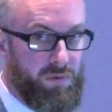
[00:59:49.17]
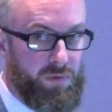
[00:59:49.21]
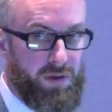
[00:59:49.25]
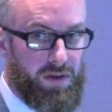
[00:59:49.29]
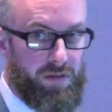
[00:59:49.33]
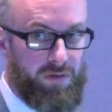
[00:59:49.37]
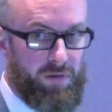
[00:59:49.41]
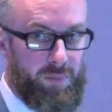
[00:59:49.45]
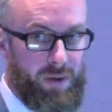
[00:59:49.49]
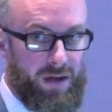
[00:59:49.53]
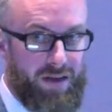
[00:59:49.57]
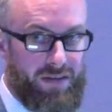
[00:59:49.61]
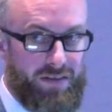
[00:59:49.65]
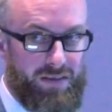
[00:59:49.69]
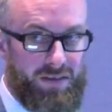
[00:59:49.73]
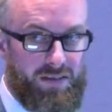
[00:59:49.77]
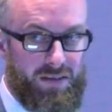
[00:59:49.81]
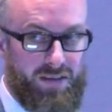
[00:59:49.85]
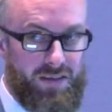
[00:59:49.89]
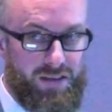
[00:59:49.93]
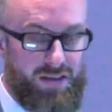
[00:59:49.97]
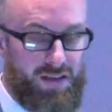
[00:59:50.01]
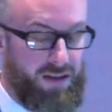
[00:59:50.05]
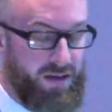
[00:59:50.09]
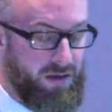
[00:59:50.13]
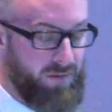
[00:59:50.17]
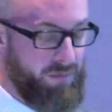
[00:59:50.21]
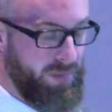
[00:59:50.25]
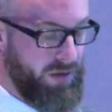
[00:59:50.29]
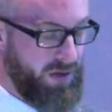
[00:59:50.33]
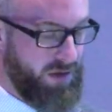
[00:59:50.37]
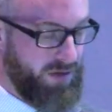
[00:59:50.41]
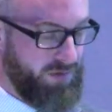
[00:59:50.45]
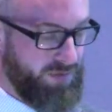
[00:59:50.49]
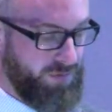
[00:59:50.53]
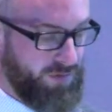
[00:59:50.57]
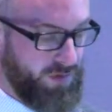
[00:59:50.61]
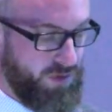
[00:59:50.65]
so we have about 10
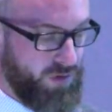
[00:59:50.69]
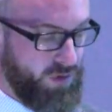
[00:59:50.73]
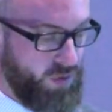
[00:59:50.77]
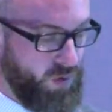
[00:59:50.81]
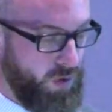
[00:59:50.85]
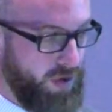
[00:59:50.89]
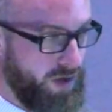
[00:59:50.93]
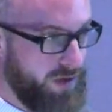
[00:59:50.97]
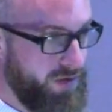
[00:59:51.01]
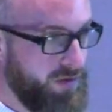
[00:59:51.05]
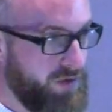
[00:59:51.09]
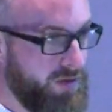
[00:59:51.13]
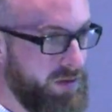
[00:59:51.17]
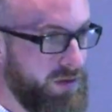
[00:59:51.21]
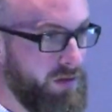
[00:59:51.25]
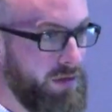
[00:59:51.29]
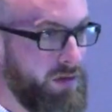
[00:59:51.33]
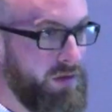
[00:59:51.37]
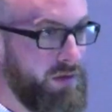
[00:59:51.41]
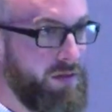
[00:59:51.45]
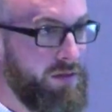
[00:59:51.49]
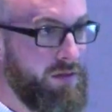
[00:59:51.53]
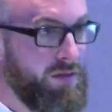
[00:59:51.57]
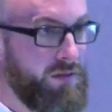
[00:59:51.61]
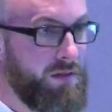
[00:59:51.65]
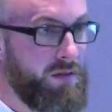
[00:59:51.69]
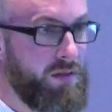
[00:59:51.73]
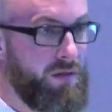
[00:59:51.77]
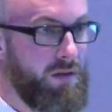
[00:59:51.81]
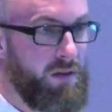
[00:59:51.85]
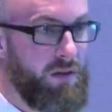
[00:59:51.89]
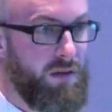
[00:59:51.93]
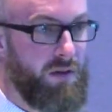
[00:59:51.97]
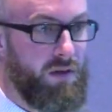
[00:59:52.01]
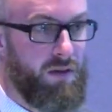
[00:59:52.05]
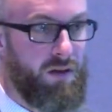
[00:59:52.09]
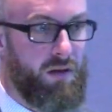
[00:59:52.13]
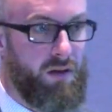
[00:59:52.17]
minutes for questions.
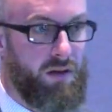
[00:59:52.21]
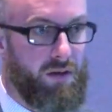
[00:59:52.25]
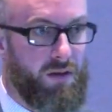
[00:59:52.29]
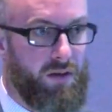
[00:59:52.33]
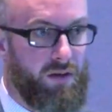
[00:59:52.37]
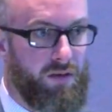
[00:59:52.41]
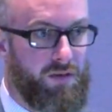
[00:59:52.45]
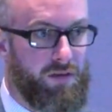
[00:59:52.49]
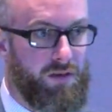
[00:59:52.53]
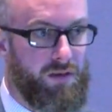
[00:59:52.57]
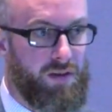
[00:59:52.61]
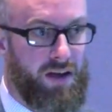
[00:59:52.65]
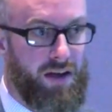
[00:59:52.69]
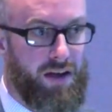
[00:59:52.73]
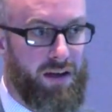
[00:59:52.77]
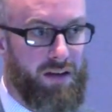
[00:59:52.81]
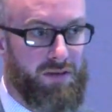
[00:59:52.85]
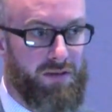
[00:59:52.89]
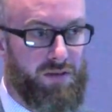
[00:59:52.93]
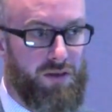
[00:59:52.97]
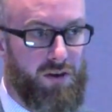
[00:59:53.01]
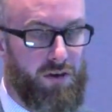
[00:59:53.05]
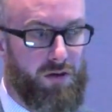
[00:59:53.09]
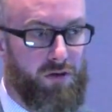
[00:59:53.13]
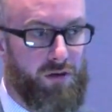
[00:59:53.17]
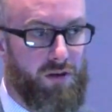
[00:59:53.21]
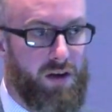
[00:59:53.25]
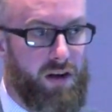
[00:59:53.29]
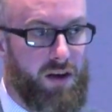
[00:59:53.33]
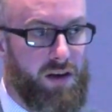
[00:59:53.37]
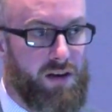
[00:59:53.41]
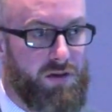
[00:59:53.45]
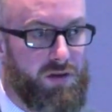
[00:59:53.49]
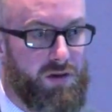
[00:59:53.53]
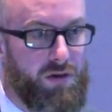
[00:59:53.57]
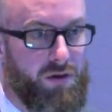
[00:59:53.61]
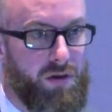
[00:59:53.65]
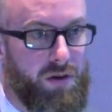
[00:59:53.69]
I see hands
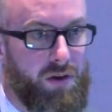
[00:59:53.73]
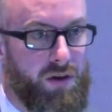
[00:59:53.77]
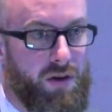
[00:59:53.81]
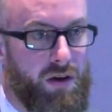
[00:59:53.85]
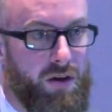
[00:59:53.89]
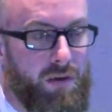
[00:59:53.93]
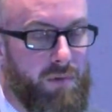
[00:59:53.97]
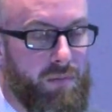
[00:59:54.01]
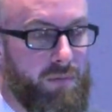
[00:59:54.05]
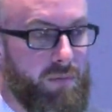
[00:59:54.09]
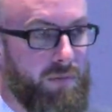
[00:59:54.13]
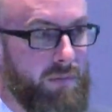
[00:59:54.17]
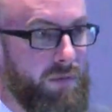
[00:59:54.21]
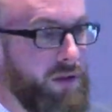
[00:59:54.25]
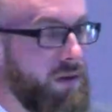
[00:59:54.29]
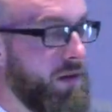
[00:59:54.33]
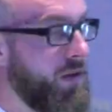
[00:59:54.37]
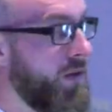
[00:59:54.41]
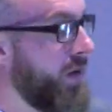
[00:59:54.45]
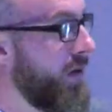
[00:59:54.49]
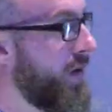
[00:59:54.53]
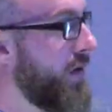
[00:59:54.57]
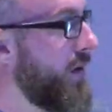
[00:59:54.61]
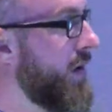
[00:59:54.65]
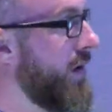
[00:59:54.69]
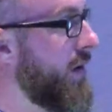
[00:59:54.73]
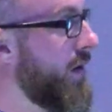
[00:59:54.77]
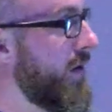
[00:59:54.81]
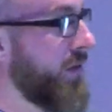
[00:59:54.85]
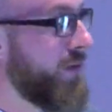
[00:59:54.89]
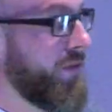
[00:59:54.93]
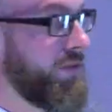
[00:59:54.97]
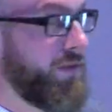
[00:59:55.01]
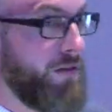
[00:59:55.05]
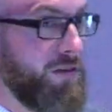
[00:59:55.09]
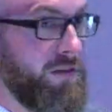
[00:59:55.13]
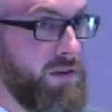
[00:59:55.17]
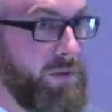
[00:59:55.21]
already shooting up.
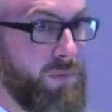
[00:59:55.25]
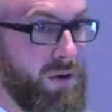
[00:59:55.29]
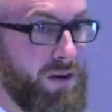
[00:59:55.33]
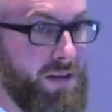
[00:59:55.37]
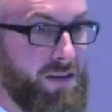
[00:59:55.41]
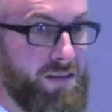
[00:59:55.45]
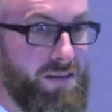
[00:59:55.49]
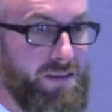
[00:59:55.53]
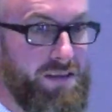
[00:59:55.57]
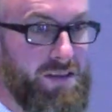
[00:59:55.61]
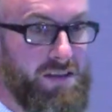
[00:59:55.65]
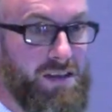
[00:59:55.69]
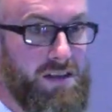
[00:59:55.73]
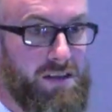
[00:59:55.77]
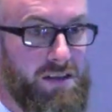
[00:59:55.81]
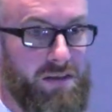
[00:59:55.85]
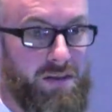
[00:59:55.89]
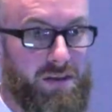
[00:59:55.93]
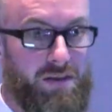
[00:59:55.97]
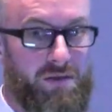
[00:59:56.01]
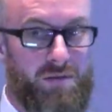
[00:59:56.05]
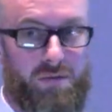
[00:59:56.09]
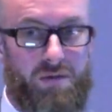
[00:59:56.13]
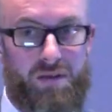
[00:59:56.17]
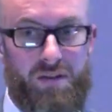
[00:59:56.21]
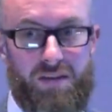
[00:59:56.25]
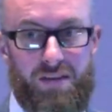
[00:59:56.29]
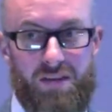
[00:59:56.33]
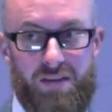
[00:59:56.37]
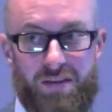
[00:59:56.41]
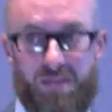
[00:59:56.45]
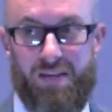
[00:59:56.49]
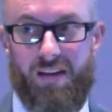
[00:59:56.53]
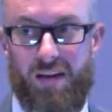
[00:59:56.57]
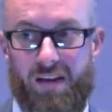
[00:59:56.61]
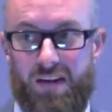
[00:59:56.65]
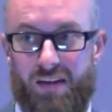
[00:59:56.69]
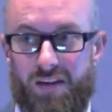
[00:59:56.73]
So anybody's dealing with
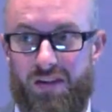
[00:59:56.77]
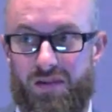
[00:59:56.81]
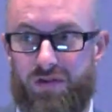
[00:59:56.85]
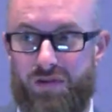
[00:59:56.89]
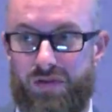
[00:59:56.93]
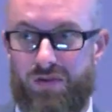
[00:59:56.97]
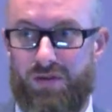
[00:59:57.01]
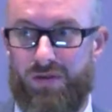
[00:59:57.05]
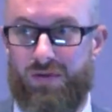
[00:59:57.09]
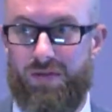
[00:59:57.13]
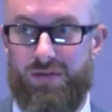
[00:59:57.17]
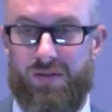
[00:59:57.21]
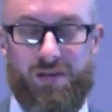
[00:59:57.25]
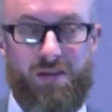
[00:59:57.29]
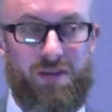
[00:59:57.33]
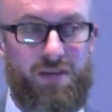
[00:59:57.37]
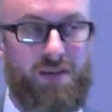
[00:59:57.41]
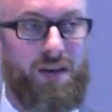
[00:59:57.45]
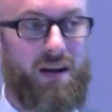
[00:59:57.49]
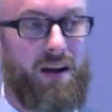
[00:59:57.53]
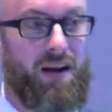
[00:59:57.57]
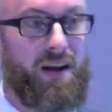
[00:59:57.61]
these kind of issues in their